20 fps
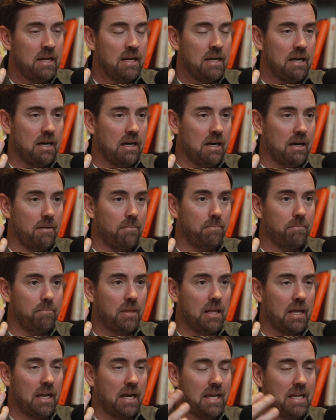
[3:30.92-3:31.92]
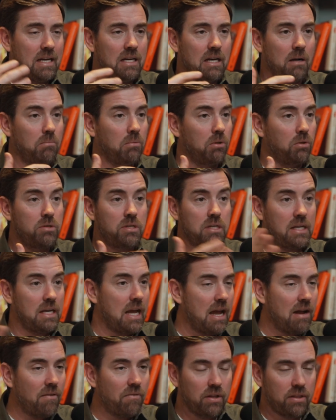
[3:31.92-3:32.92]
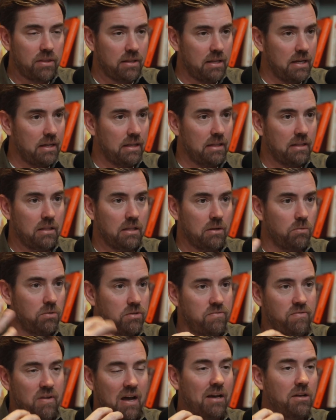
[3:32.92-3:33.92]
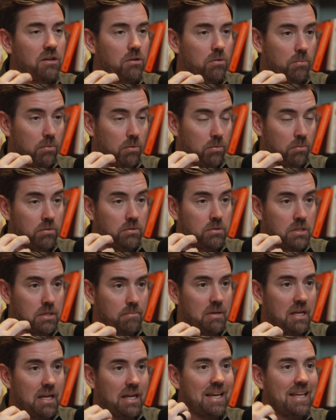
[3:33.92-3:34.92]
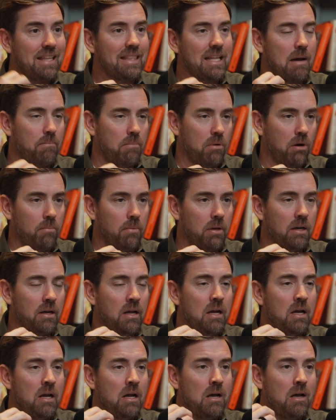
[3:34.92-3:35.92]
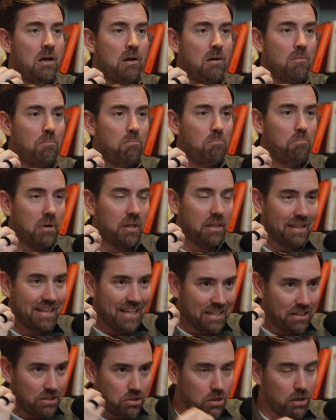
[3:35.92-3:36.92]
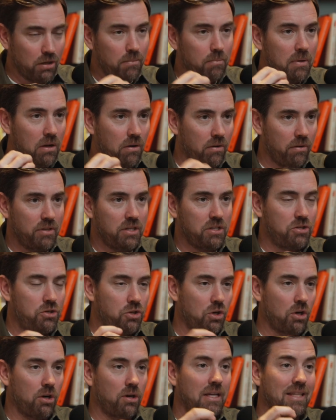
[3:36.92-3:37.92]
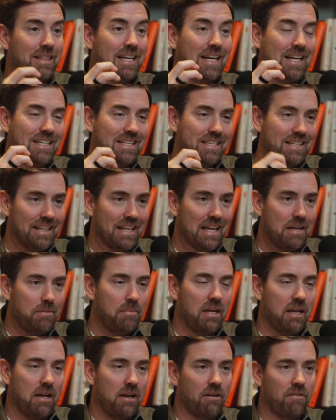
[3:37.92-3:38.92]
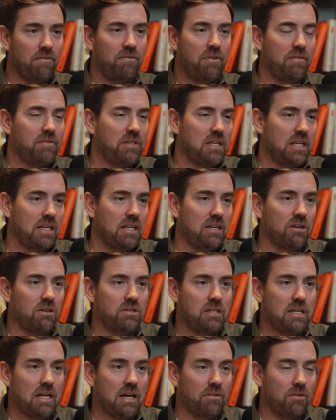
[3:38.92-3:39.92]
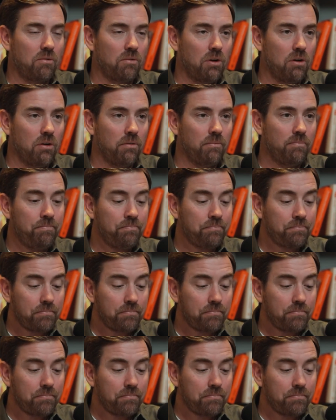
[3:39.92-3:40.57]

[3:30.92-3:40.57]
And I ended up losing everything that was valuable to me in that moment. But it took me on this journey that has led me here 15 years down the road.